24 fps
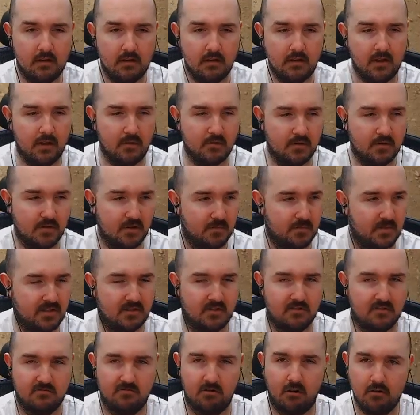That was a bit
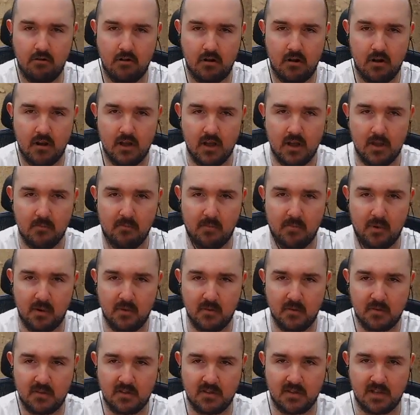strong.
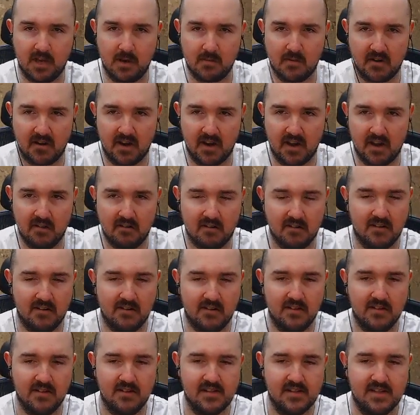Bots, come on now.
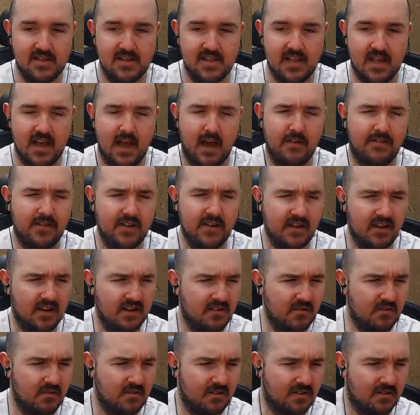I think I
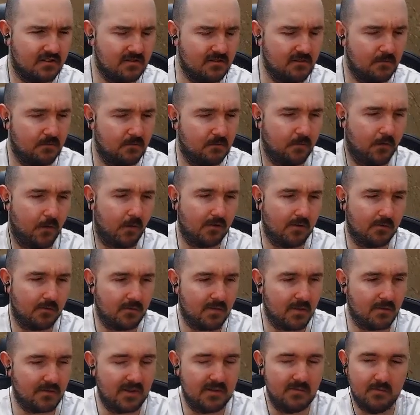saw this on the forum that
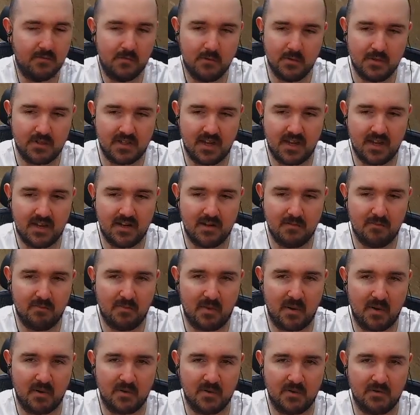people were saying the
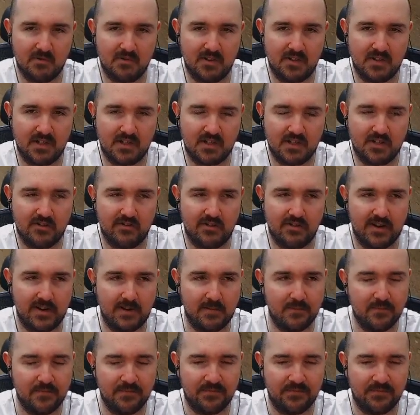bots were extreme.